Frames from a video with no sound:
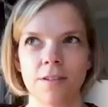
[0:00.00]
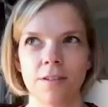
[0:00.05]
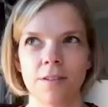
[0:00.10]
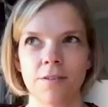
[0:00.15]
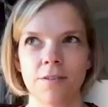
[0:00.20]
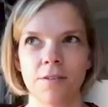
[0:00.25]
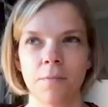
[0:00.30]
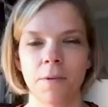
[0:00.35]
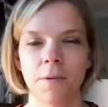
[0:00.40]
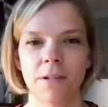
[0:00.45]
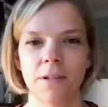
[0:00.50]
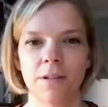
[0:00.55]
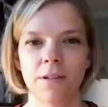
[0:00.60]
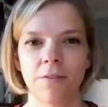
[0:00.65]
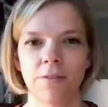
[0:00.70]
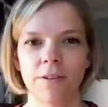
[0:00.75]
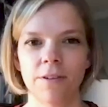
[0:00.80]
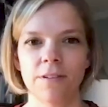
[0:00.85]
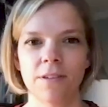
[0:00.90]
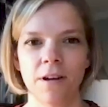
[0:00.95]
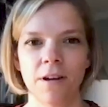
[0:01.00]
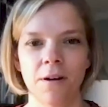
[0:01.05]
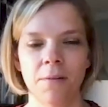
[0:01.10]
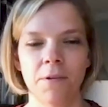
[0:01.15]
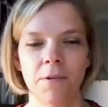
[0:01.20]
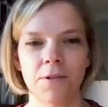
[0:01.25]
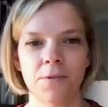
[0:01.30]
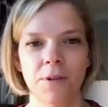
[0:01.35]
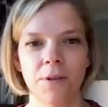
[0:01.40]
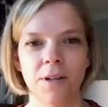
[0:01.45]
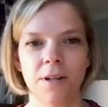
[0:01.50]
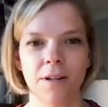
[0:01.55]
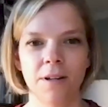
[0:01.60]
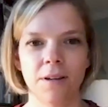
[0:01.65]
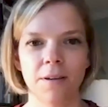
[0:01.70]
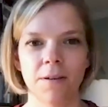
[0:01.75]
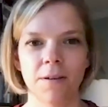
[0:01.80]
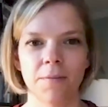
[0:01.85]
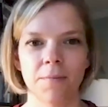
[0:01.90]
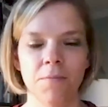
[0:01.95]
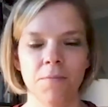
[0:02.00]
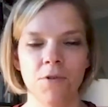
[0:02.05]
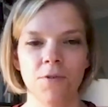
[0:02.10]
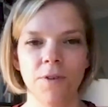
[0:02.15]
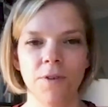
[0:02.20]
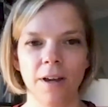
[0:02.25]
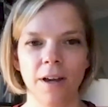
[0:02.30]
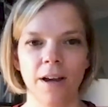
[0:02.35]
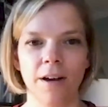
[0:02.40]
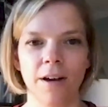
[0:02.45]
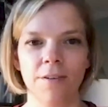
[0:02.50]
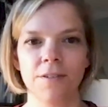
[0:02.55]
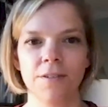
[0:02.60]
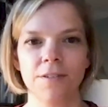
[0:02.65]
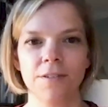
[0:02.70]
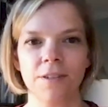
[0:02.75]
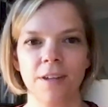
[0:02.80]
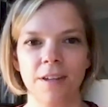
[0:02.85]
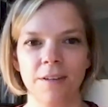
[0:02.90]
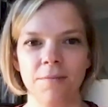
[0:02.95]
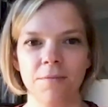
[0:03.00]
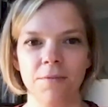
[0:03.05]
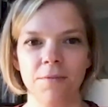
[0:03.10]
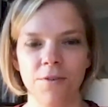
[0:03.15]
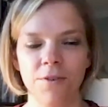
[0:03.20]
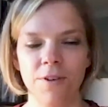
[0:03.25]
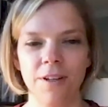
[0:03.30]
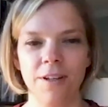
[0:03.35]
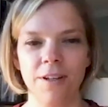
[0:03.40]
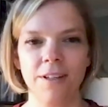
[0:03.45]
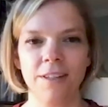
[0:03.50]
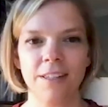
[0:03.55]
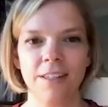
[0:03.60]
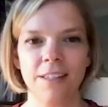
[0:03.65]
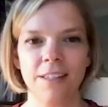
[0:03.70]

There's a big difference here between moving a house and moving